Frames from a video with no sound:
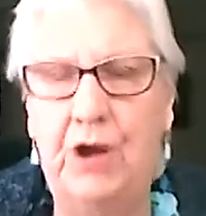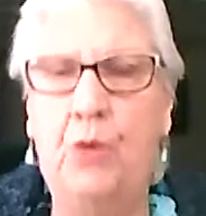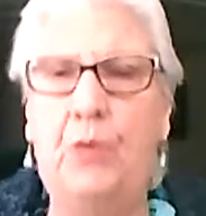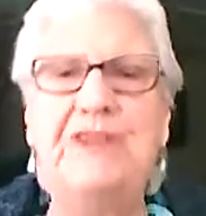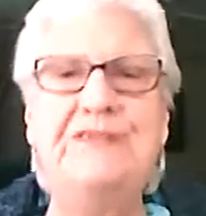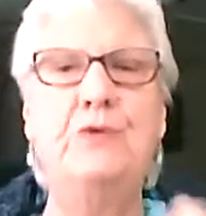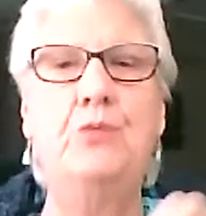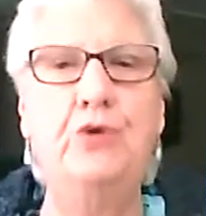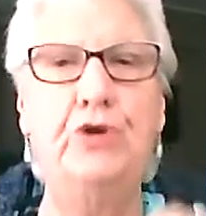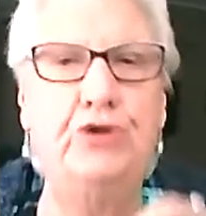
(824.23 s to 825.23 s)
What is the
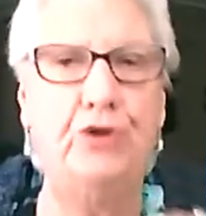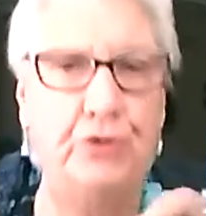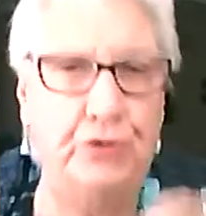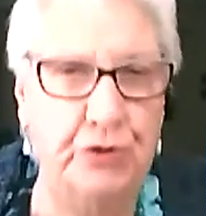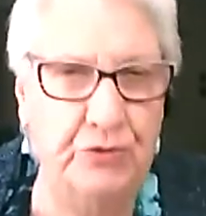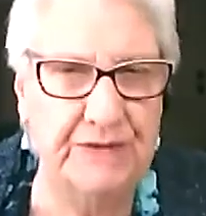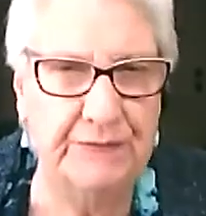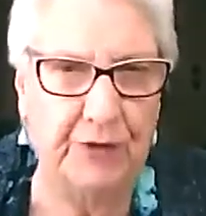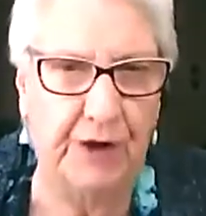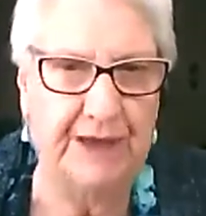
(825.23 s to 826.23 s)
word you use
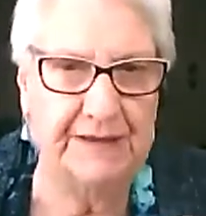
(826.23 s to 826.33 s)
for it?